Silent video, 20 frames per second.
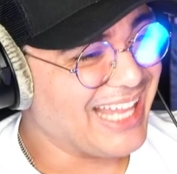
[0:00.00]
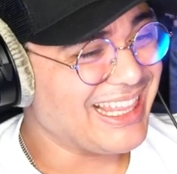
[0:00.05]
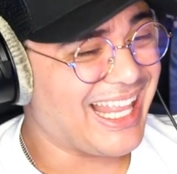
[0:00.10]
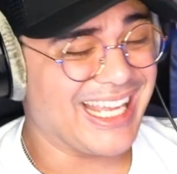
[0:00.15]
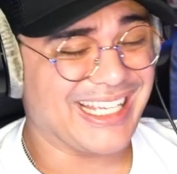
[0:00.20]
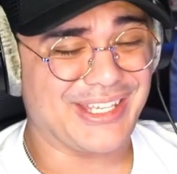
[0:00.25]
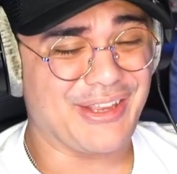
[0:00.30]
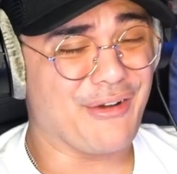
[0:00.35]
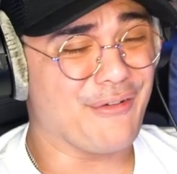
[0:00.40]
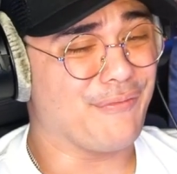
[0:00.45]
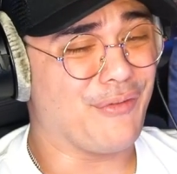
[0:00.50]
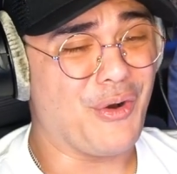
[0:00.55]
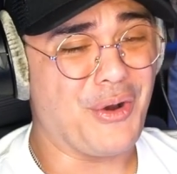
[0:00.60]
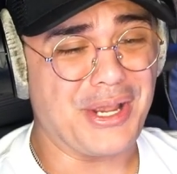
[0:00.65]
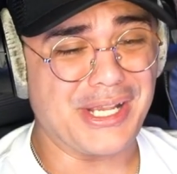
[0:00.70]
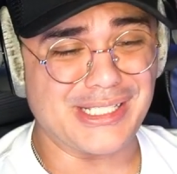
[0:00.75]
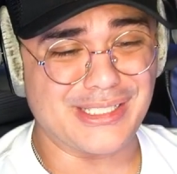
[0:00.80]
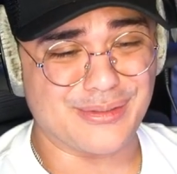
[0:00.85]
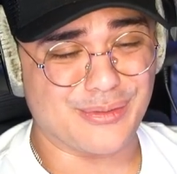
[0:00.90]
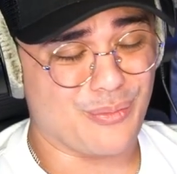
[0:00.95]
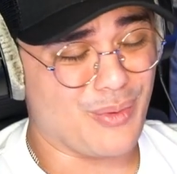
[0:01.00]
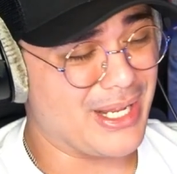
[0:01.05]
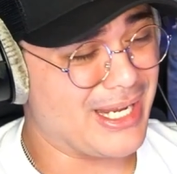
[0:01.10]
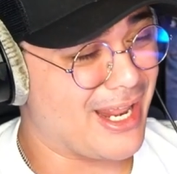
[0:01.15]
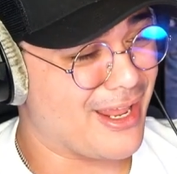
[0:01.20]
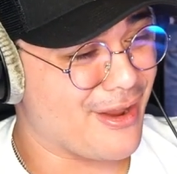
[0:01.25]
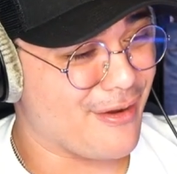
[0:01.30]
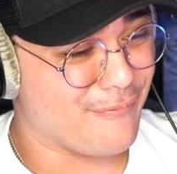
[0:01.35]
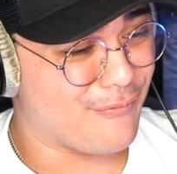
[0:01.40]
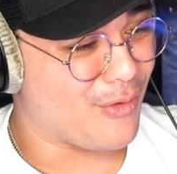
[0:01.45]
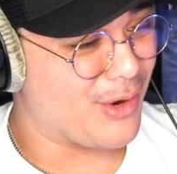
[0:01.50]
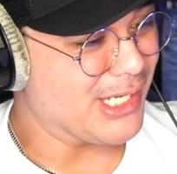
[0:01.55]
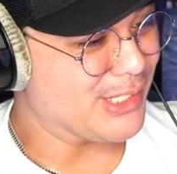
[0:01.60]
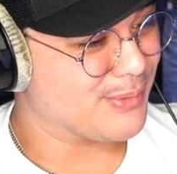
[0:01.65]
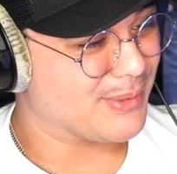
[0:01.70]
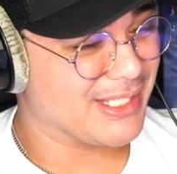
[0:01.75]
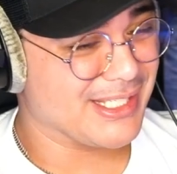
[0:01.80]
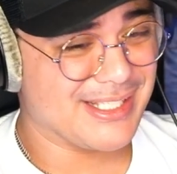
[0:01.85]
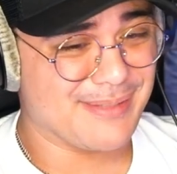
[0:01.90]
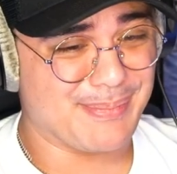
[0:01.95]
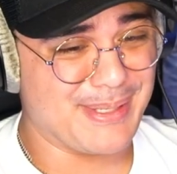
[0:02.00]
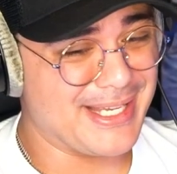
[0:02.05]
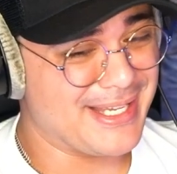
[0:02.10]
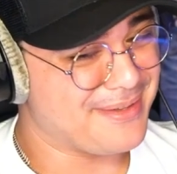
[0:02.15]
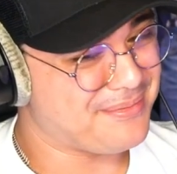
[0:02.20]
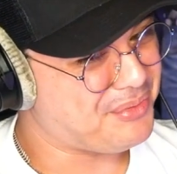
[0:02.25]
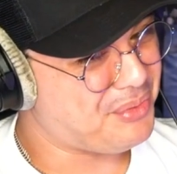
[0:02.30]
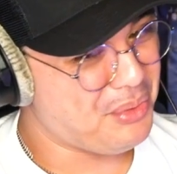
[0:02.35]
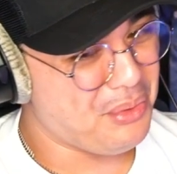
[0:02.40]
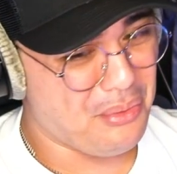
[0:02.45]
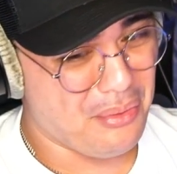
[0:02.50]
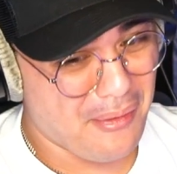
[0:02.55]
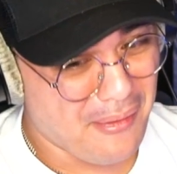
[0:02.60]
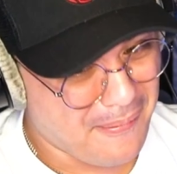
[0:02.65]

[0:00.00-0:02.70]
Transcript: like your voice. The way that your voice with this beat. Woo.